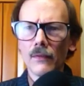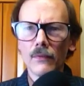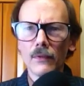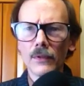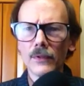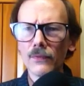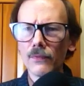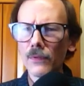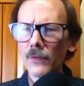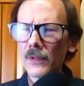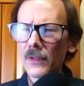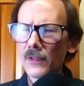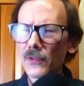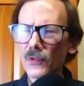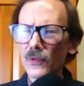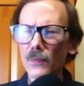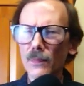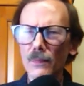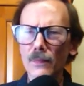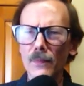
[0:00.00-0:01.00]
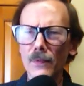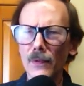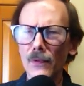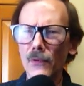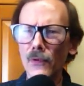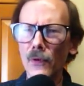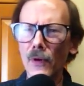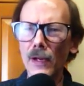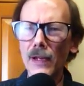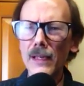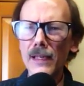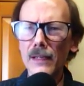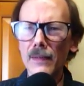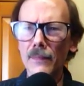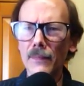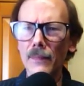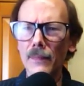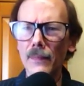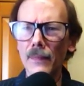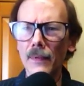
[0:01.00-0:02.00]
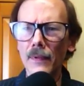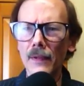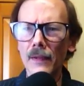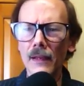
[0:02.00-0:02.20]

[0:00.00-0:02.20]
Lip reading: What's with this Graham?